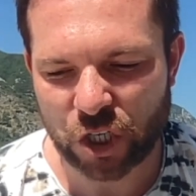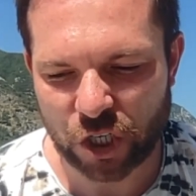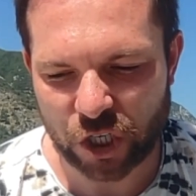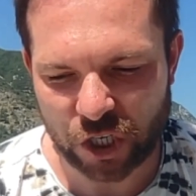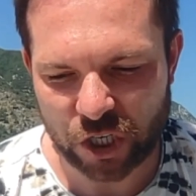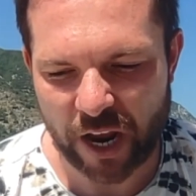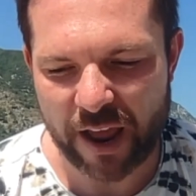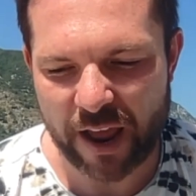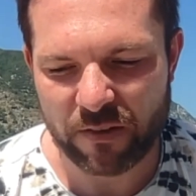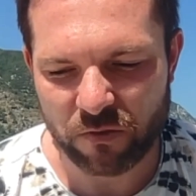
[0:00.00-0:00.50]

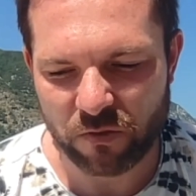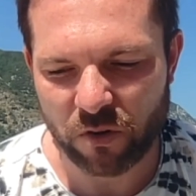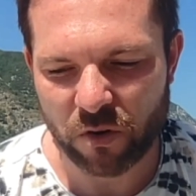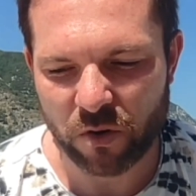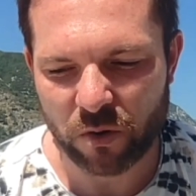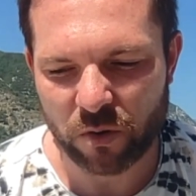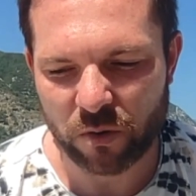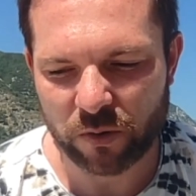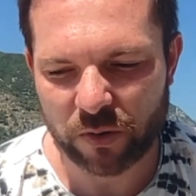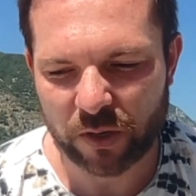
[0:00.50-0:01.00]

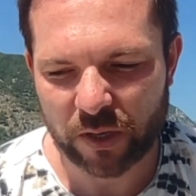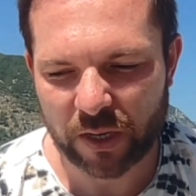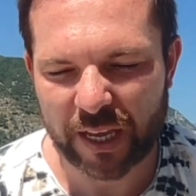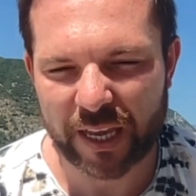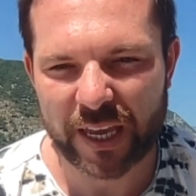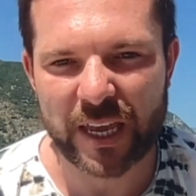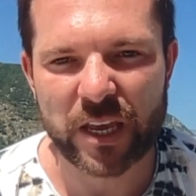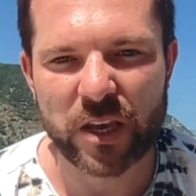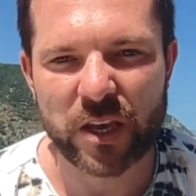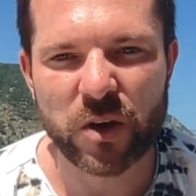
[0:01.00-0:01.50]
general
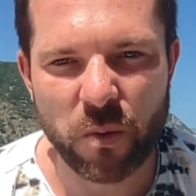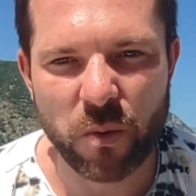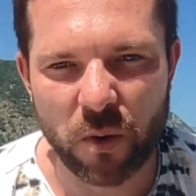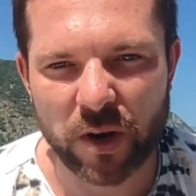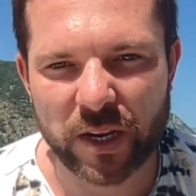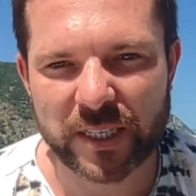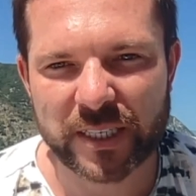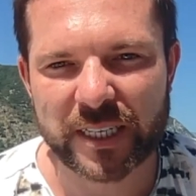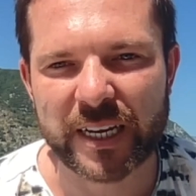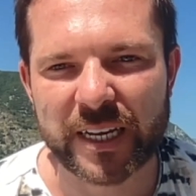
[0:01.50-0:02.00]

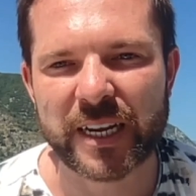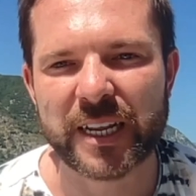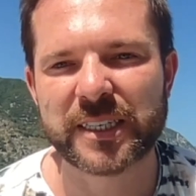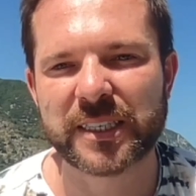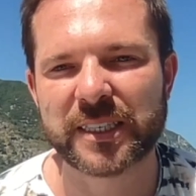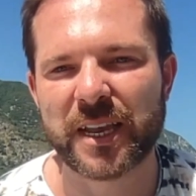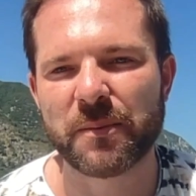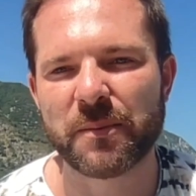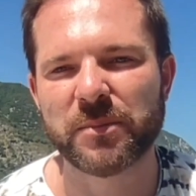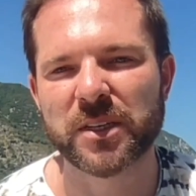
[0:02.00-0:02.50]
equality and
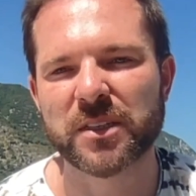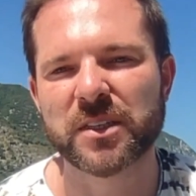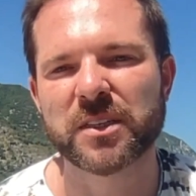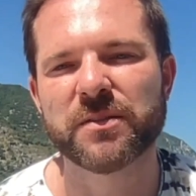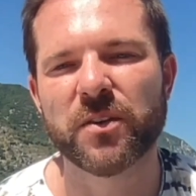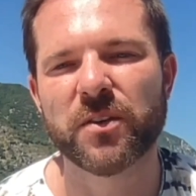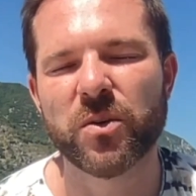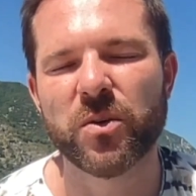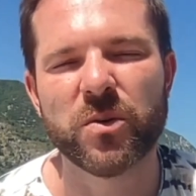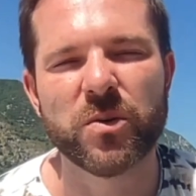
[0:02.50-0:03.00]
acceptance
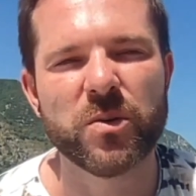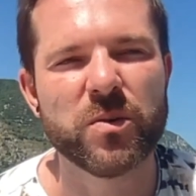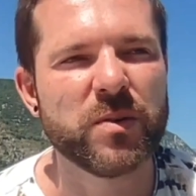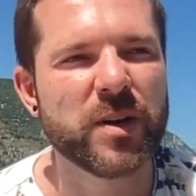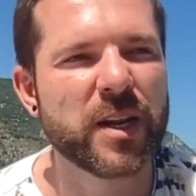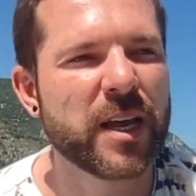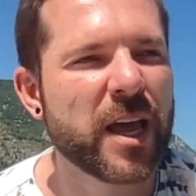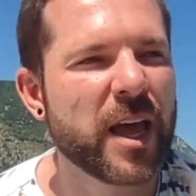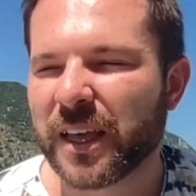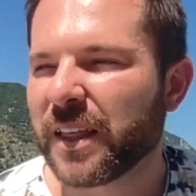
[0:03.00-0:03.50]
for
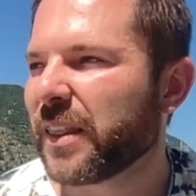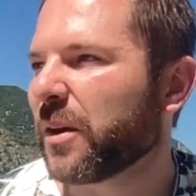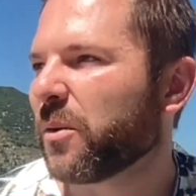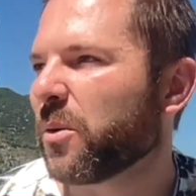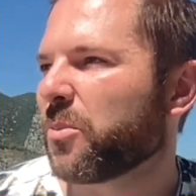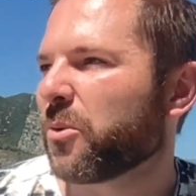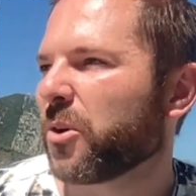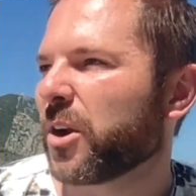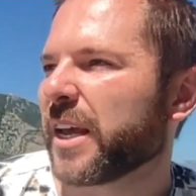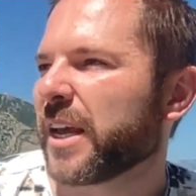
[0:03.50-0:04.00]
all. They were
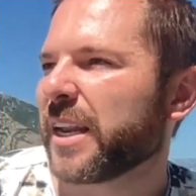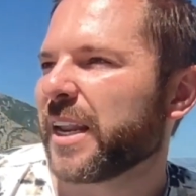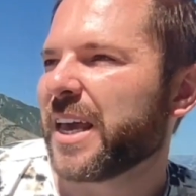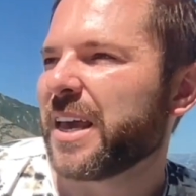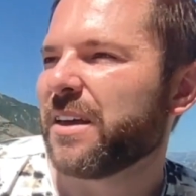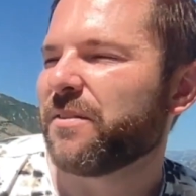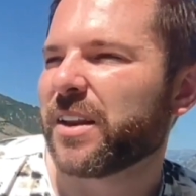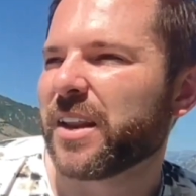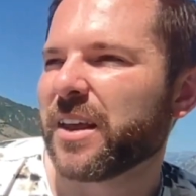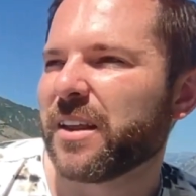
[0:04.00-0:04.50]
brilliant.
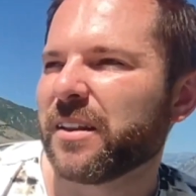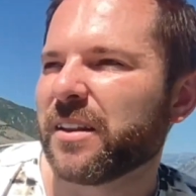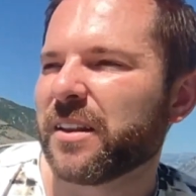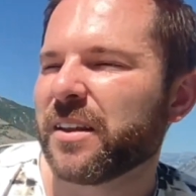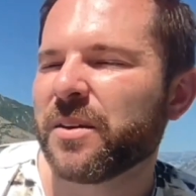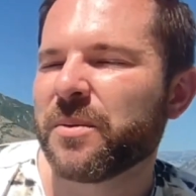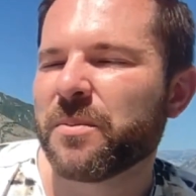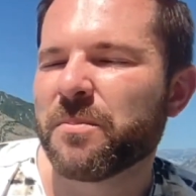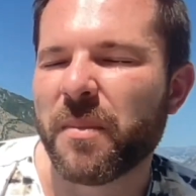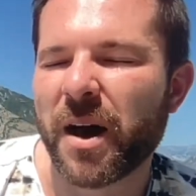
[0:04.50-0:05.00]
Even in
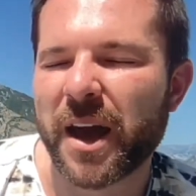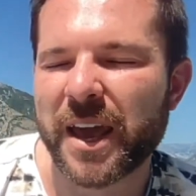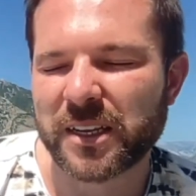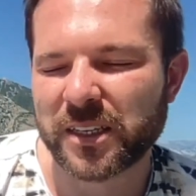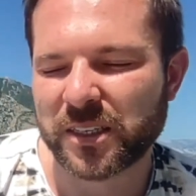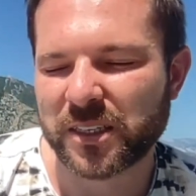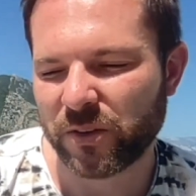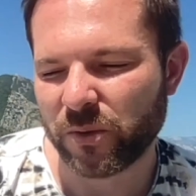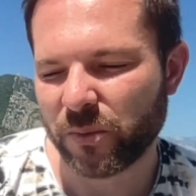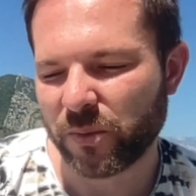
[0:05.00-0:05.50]
my
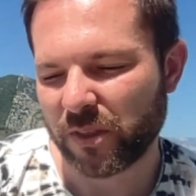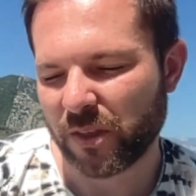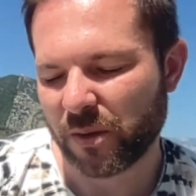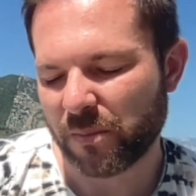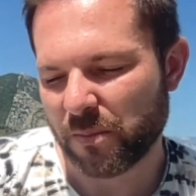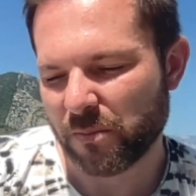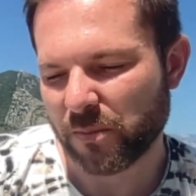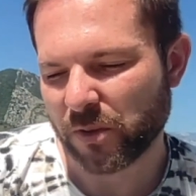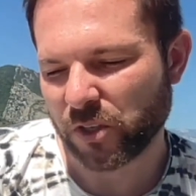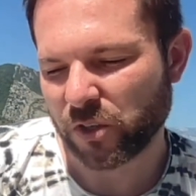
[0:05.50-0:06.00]
interview with them
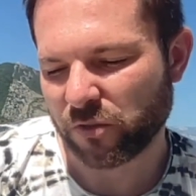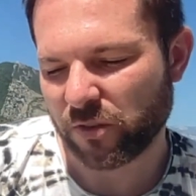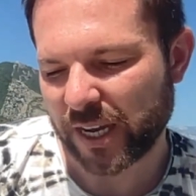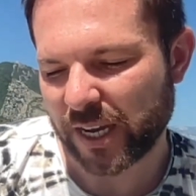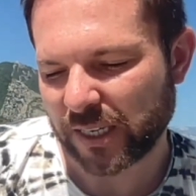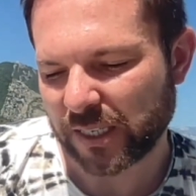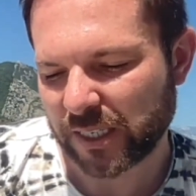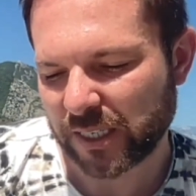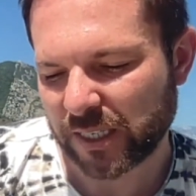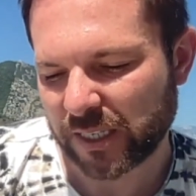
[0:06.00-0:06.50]
in
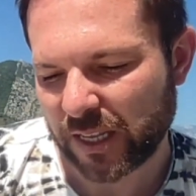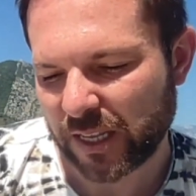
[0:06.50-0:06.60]
Madrid,